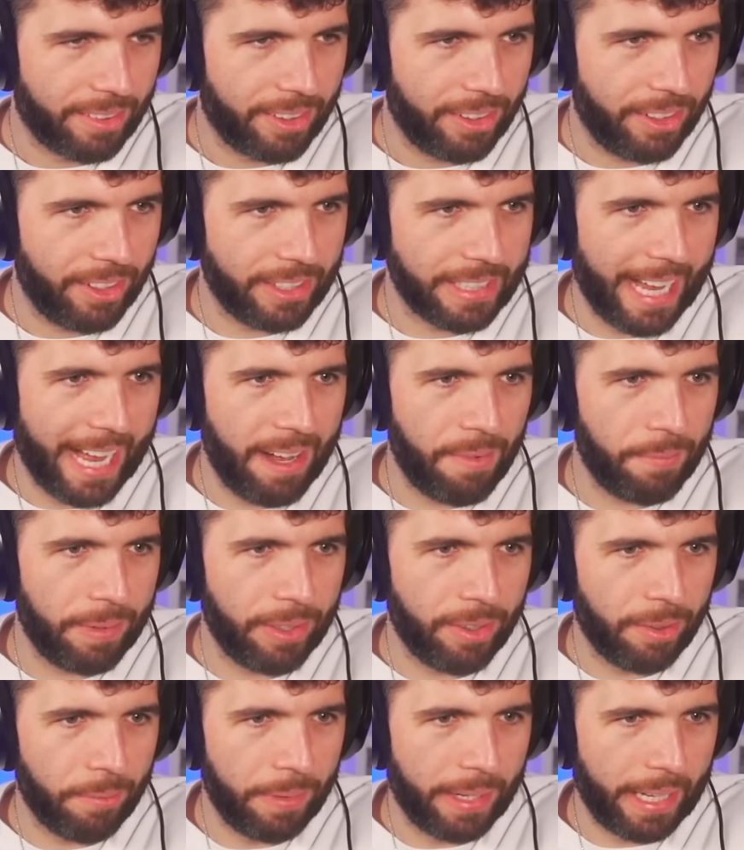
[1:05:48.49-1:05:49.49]
You can just at me
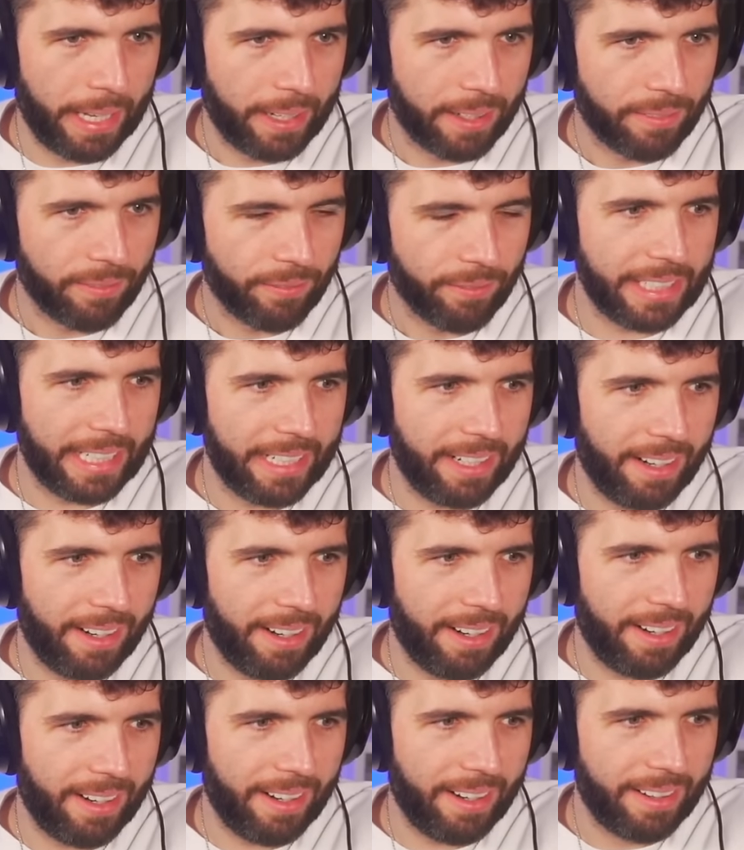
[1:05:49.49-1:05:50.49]
normally.
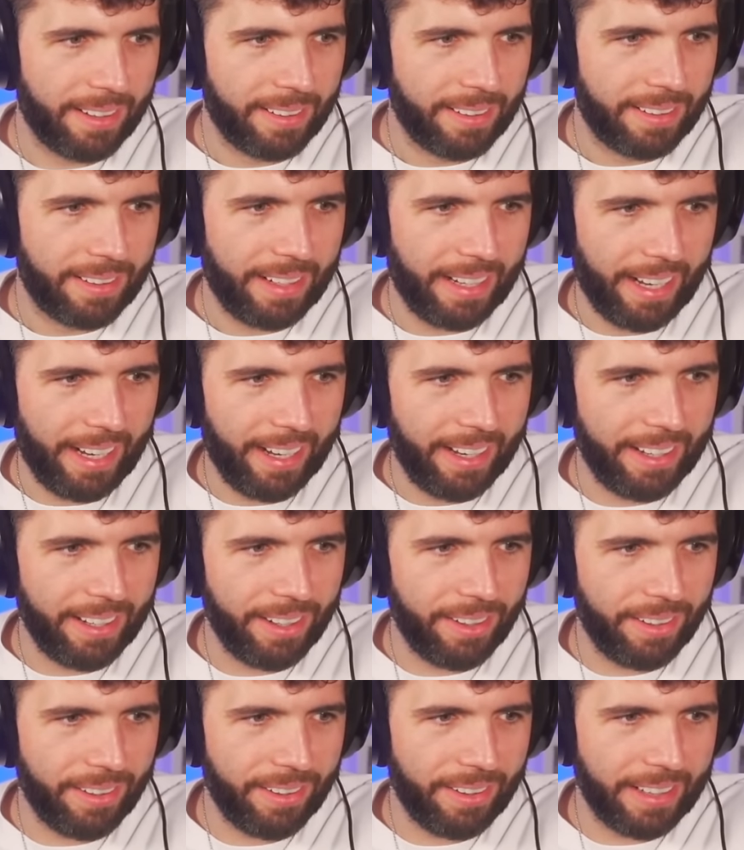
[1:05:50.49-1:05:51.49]
JR,
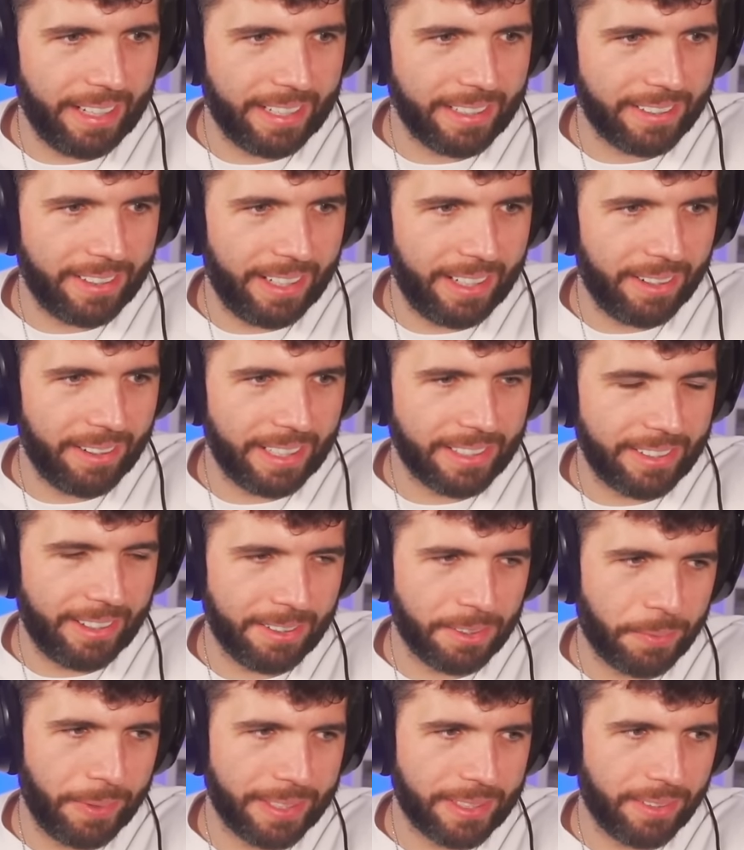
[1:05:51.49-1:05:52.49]
that's not
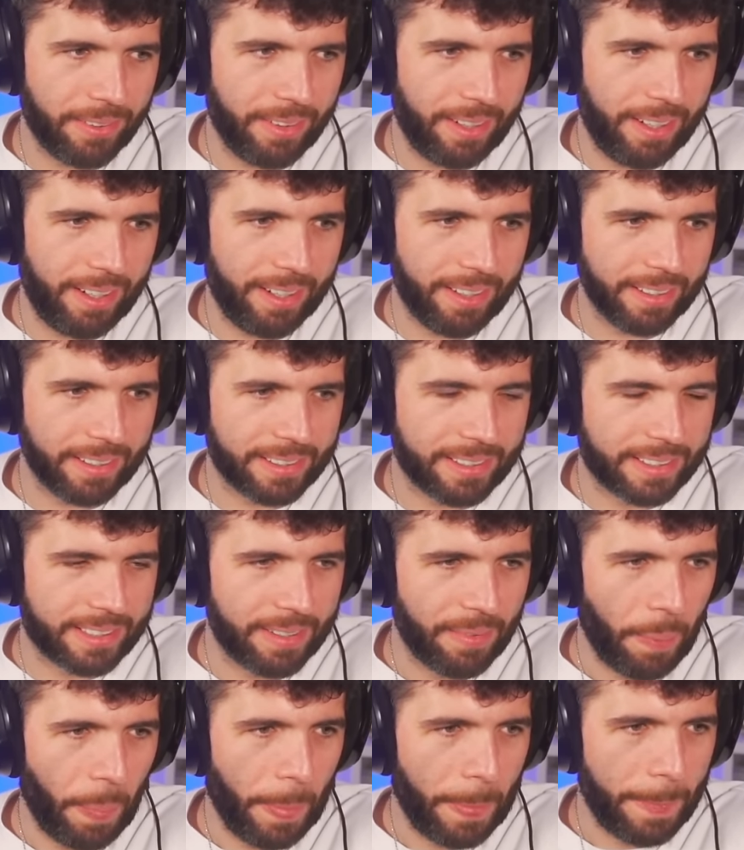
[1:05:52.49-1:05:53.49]
how Twitter
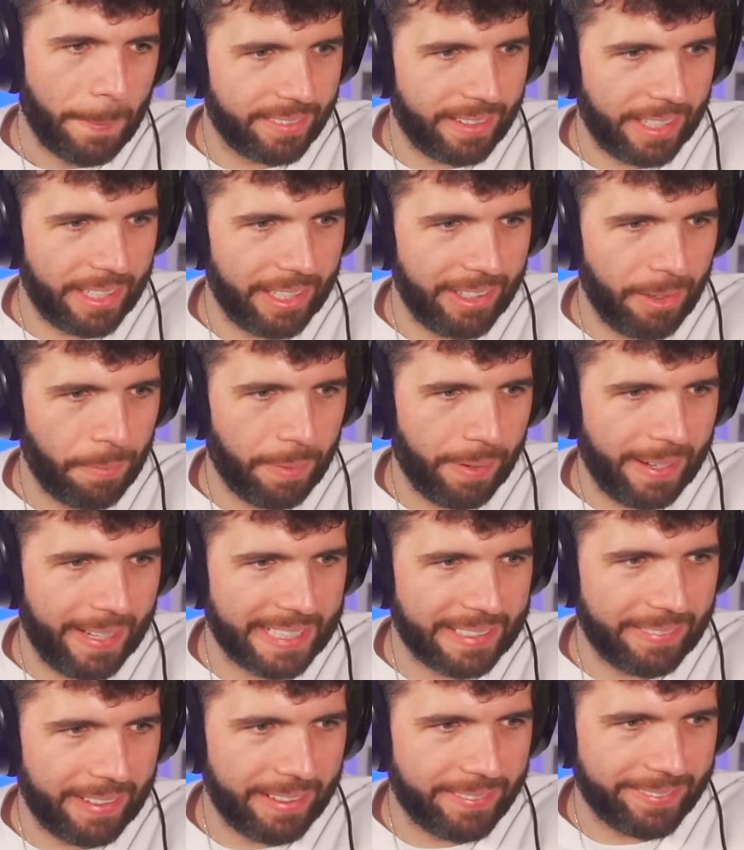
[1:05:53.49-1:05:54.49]
works. Right, you
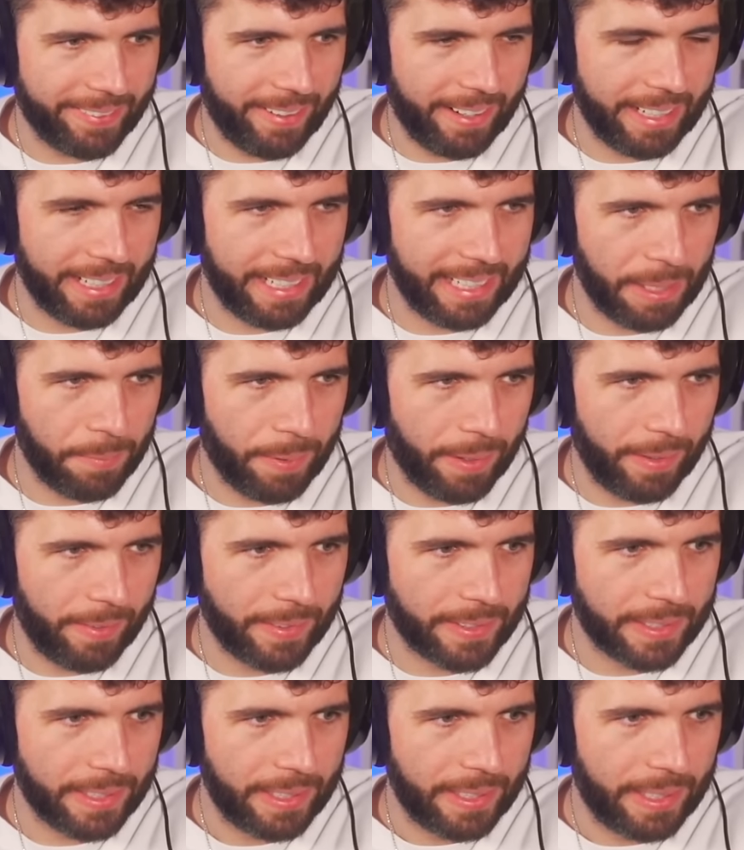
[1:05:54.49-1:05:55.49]
replied to my finally
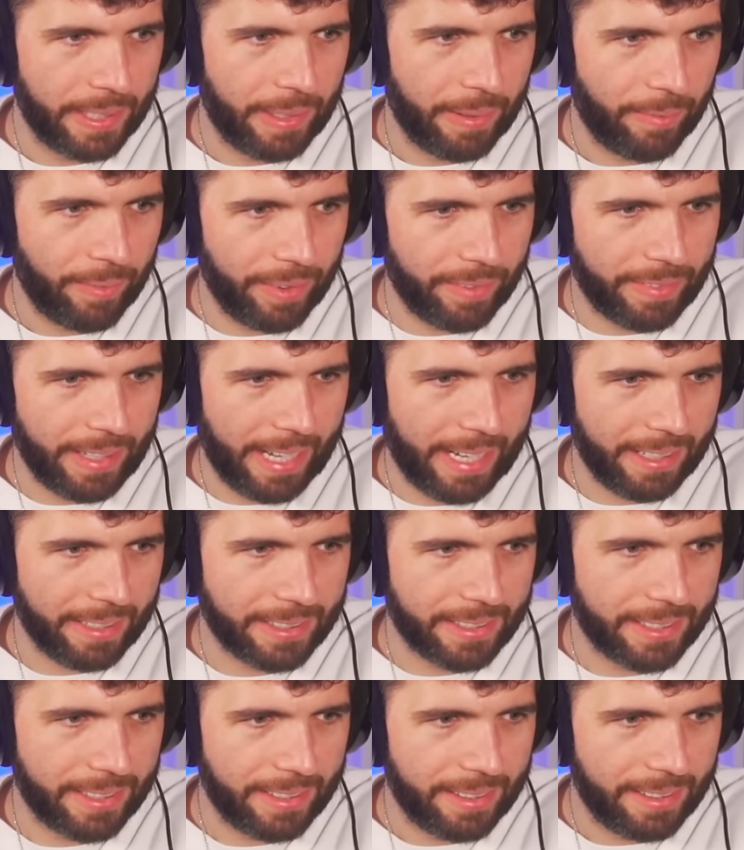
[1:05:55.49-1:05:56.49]
post with
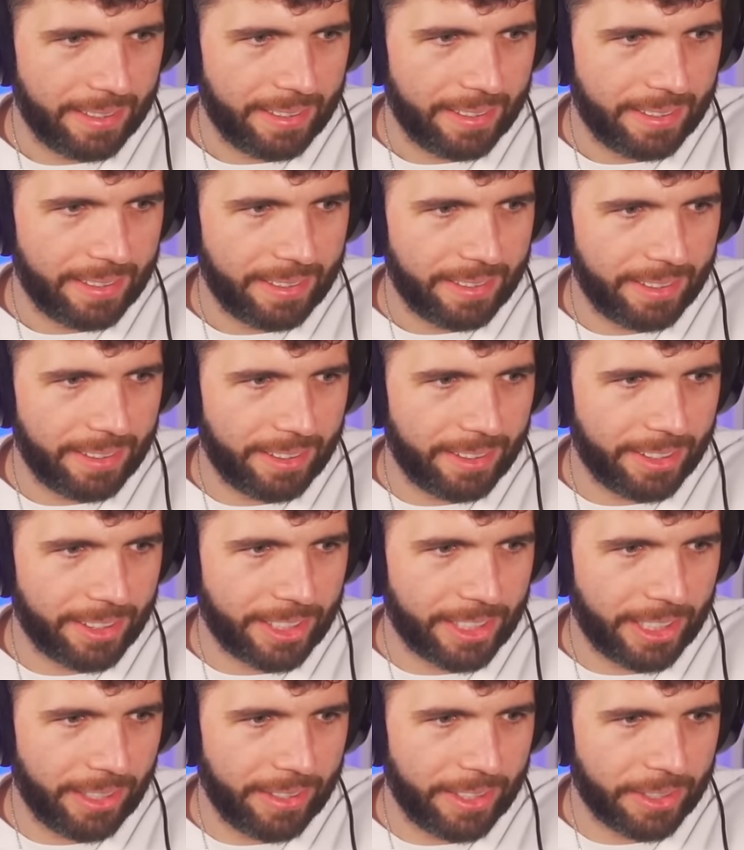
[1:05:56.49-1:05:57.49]
that.
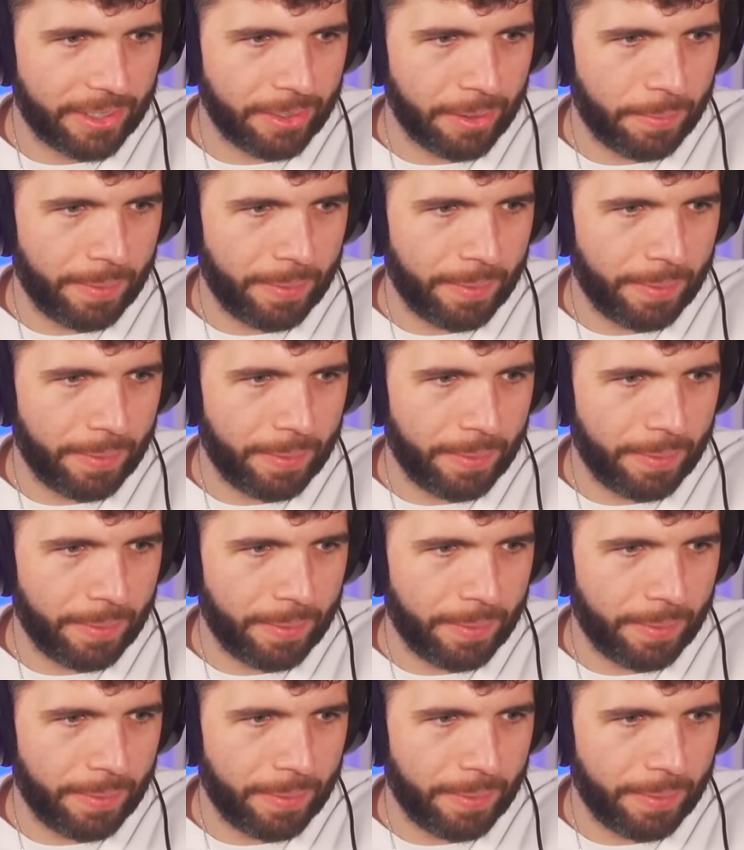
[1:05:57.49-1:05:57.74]
Show additional